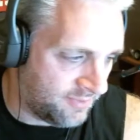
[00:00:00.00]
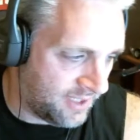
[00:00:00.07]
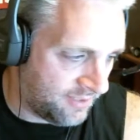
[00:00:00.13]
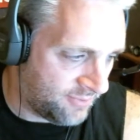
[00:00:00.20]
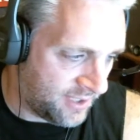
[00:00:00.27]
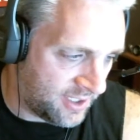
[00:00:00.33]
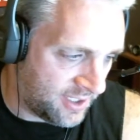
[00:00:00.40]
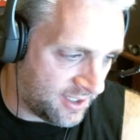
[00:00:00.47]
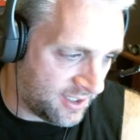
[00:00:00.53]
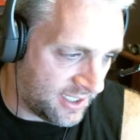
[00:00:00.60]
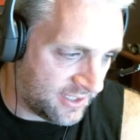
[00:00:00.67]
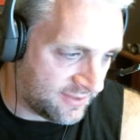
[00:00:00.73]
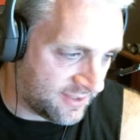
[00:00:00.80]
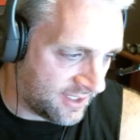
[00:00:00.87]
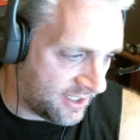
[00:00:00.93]
they went on
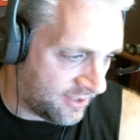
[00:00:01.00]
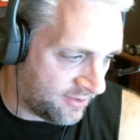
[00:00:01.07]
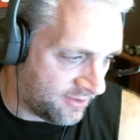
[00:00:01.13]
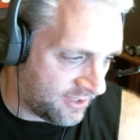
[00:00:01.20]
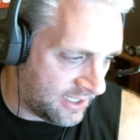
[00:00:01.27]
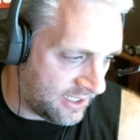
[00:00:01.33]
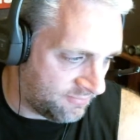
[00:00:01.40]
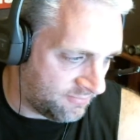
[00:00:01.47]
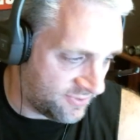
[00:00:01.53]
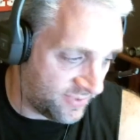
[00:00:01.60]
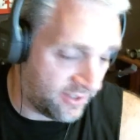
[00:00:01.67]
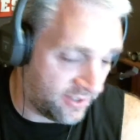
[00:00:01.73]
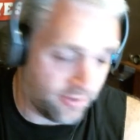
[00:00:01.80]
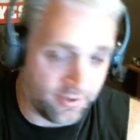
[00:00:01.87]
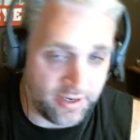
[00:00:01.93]
things that they
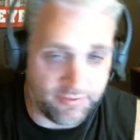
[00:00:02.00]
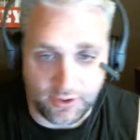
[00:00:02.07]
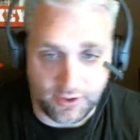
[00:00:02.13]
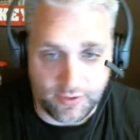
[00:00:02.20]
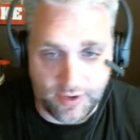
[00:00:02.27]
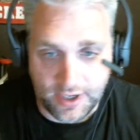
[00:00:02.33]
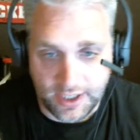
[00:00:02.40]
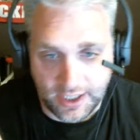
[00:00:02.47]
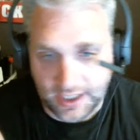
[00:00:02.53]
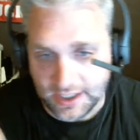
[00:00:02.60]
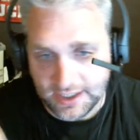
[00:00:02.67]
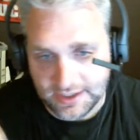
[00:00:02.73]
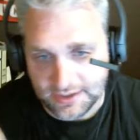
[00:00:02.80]
swear they'll never go on again because